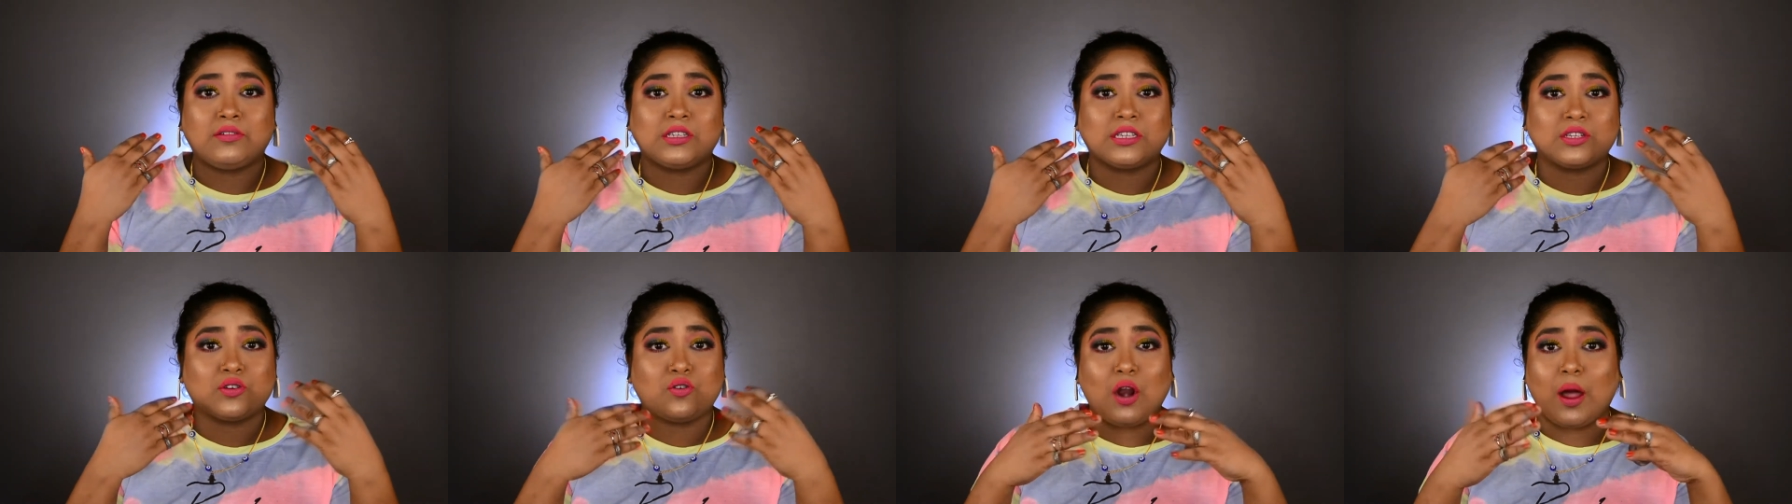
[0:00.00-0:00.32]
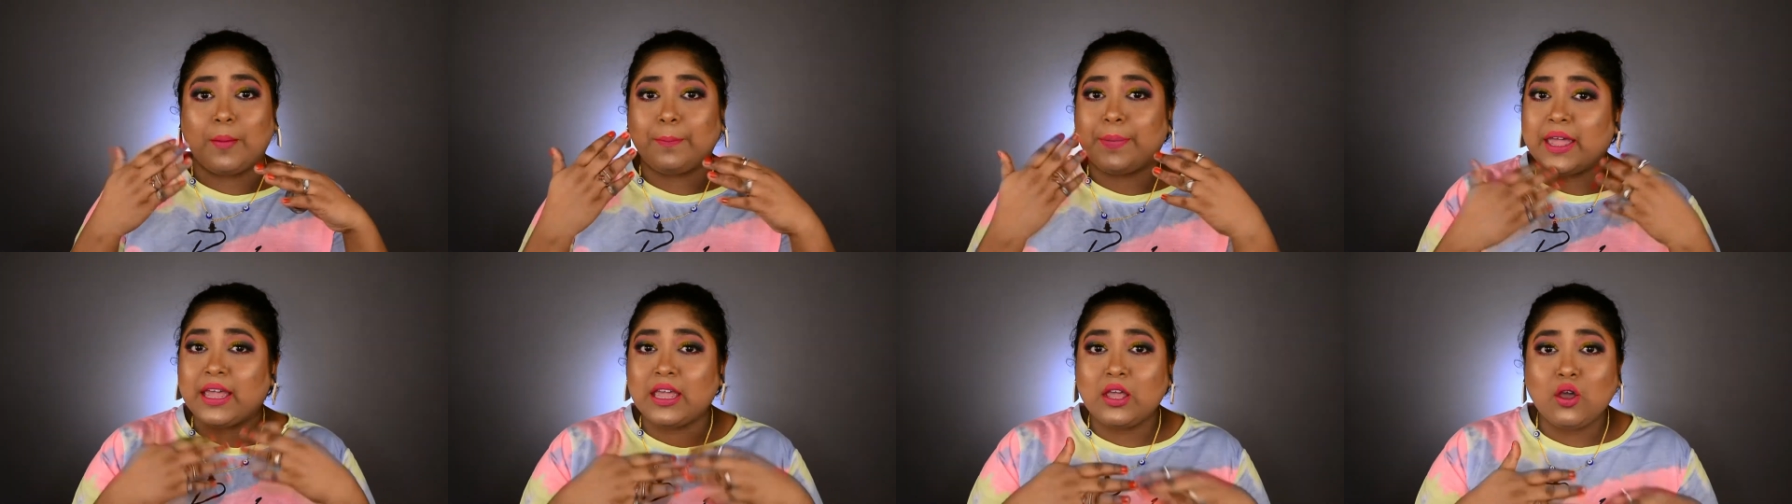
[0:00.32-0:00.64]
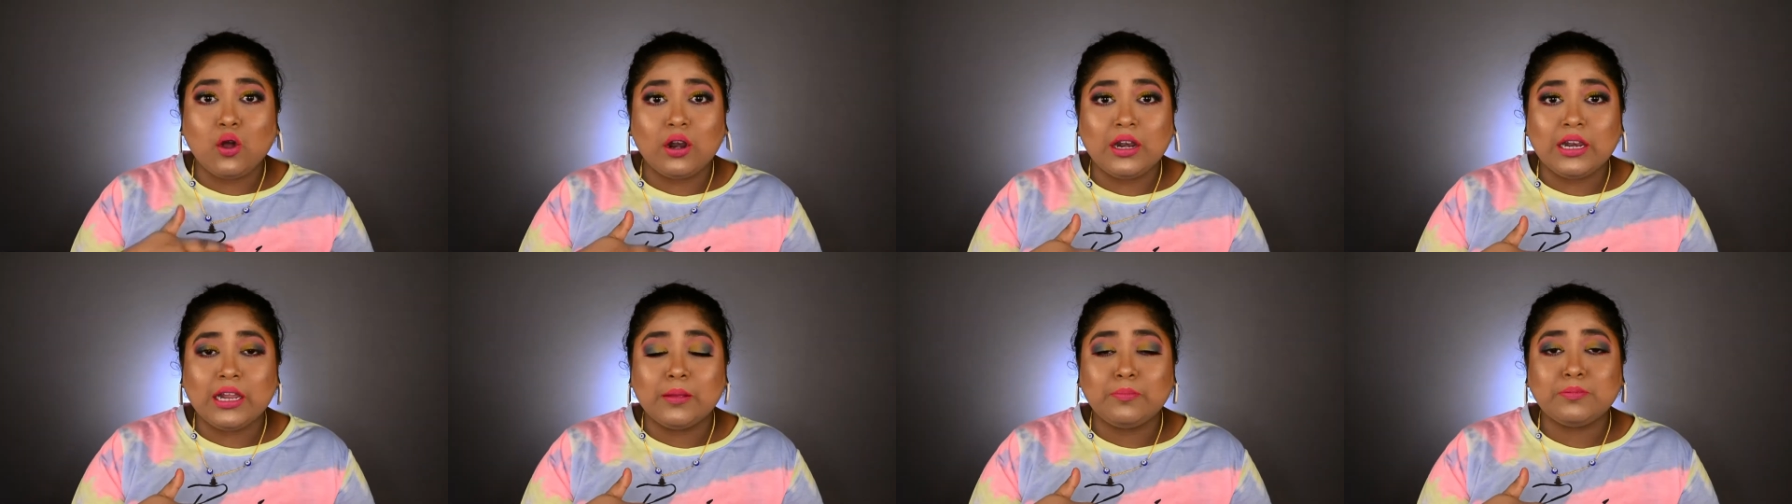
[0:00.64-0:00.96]
scrubbing
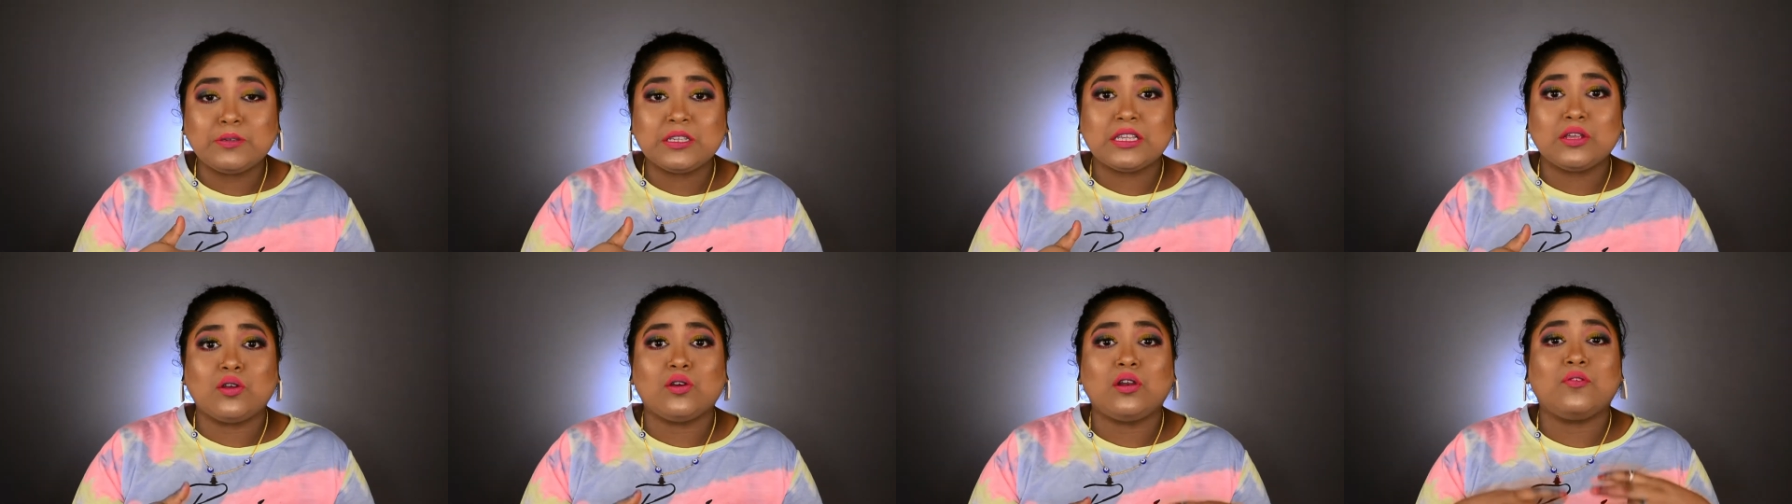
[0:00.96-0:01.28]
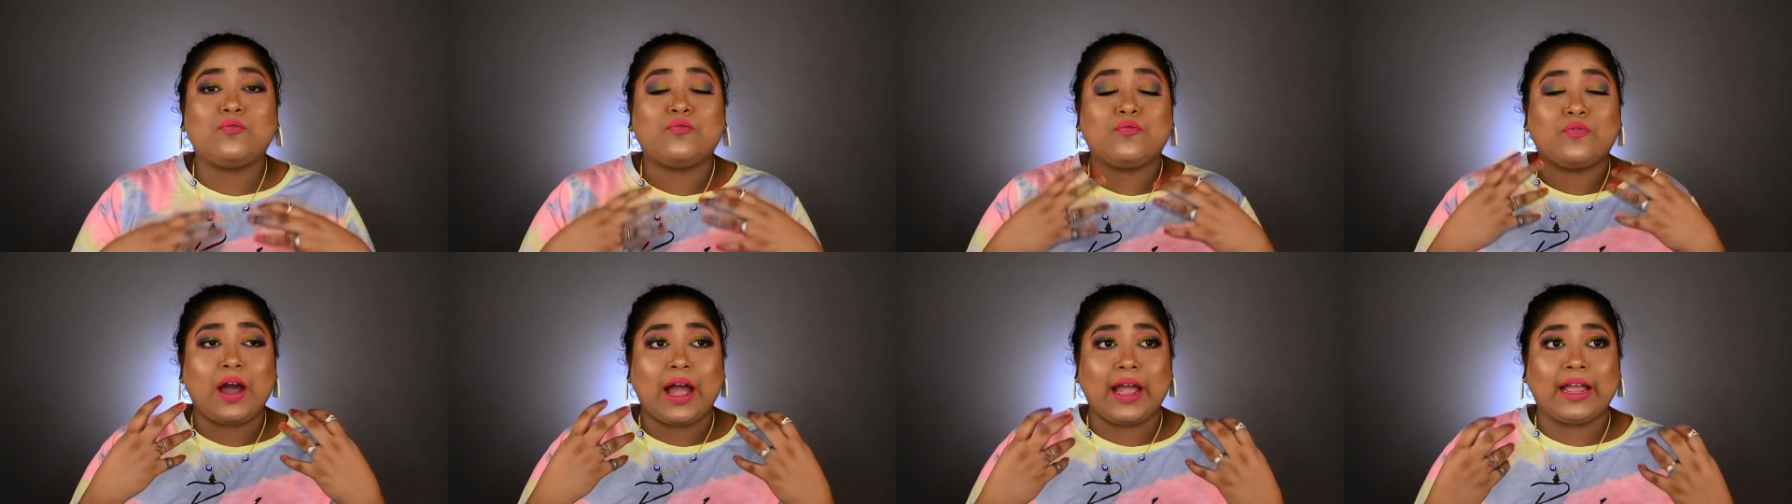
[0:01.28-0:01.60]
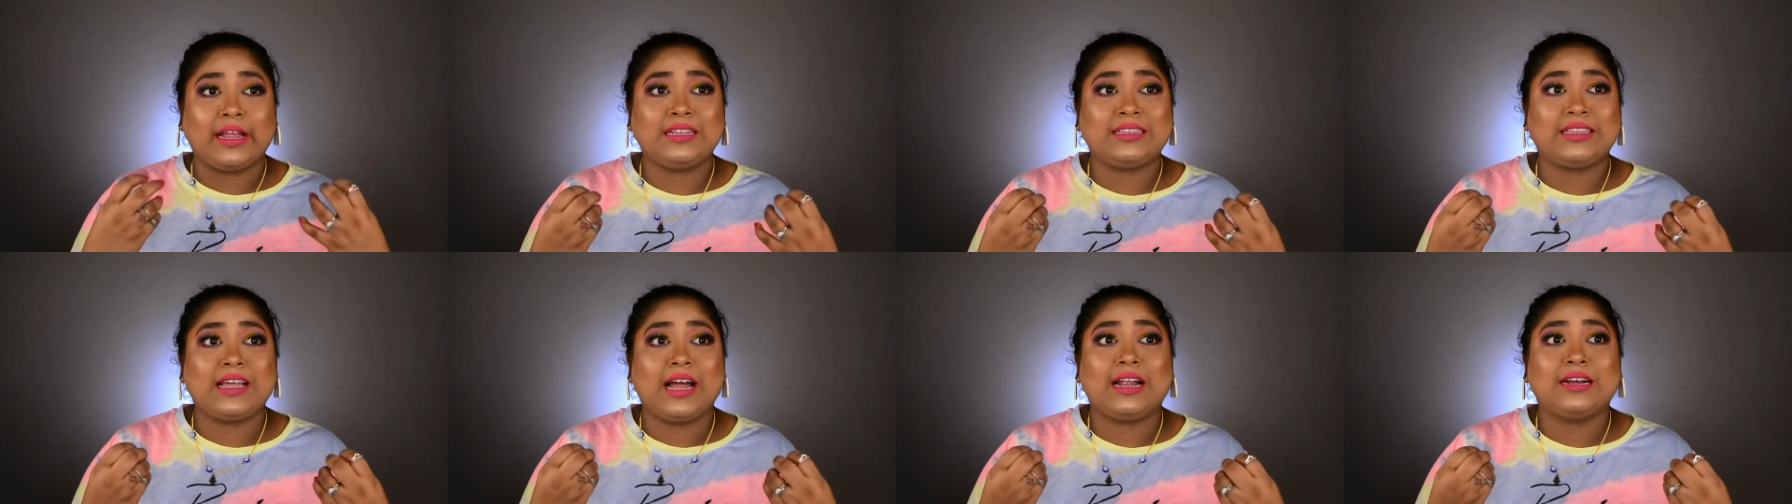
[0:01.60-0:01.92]
your lips you'll
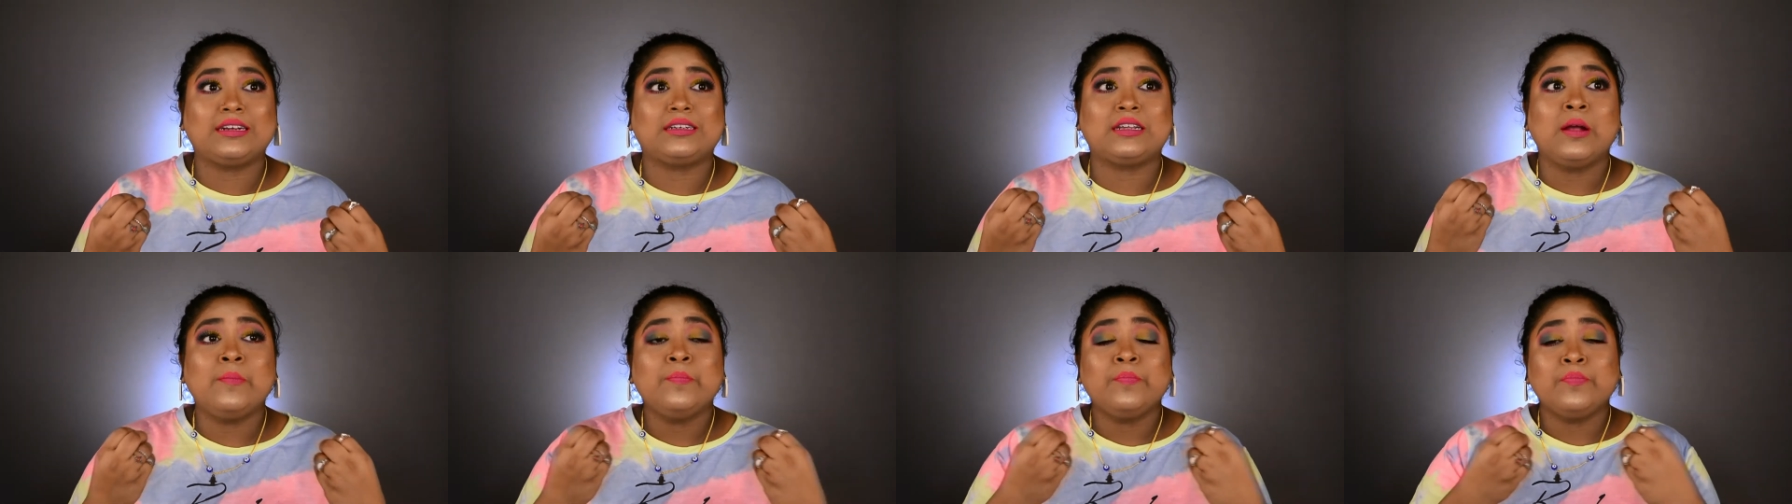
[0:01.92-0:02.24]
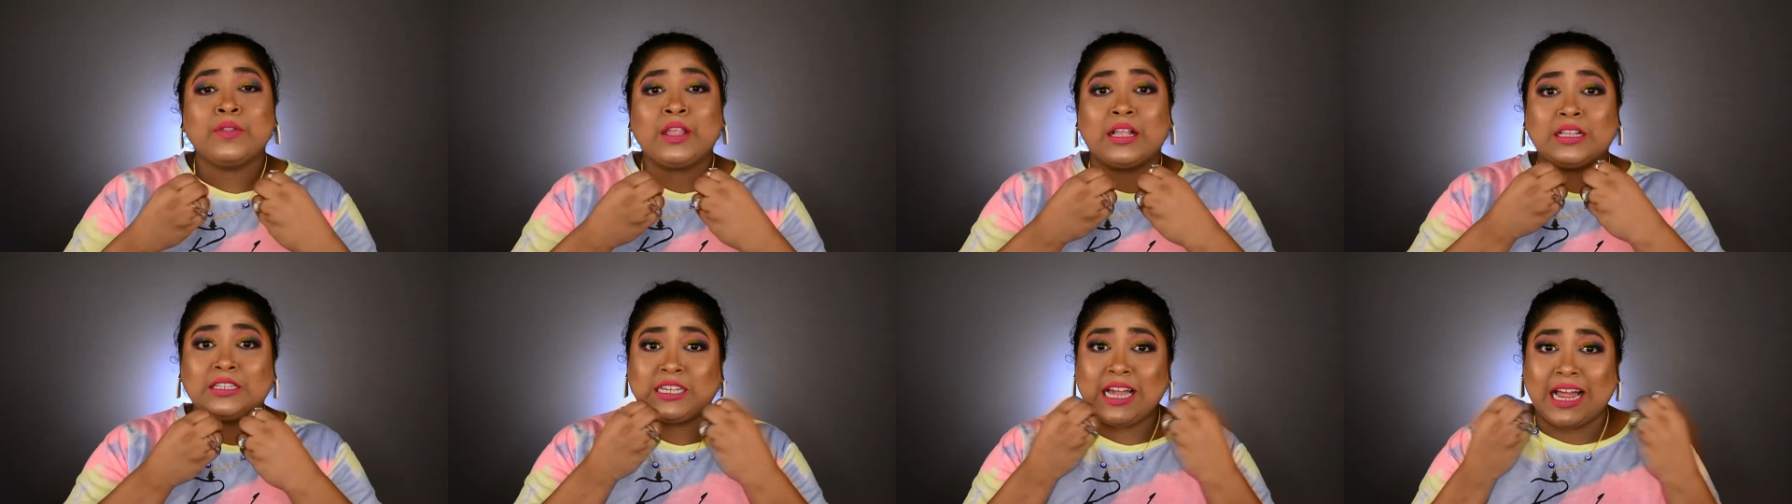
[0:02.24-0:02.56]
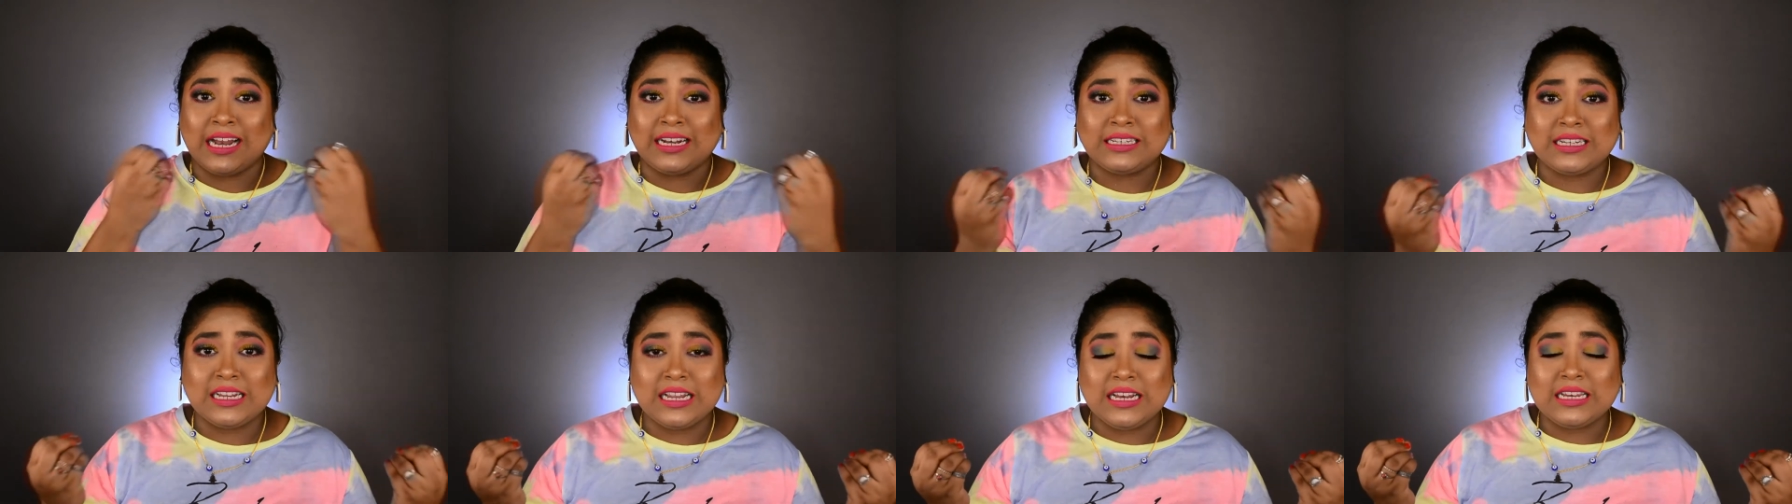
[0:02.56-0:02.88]
find that
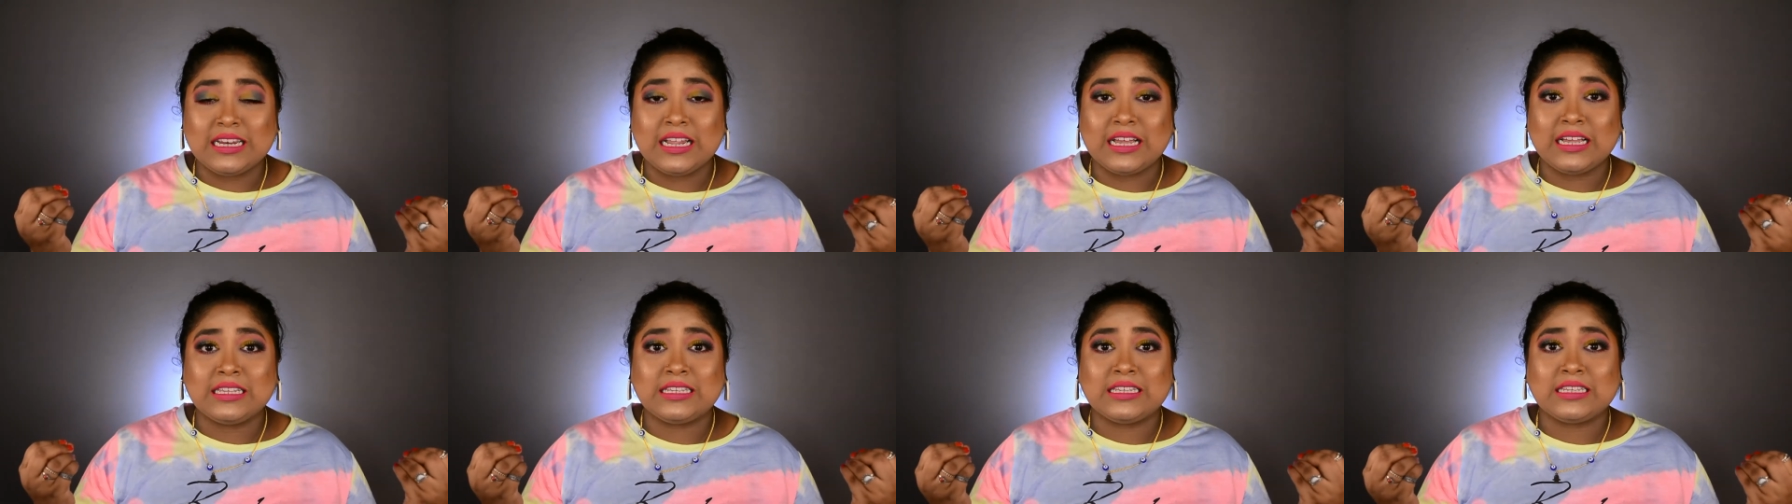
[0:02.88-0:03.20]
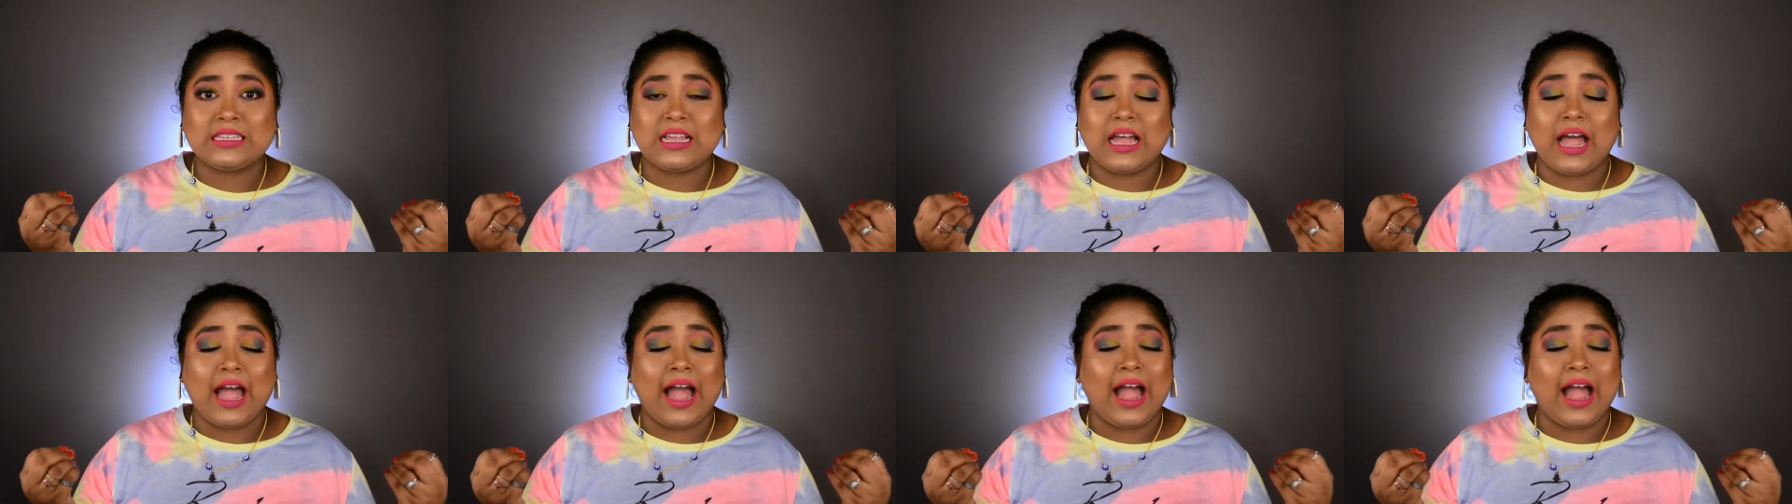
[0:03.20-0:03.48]
gentleness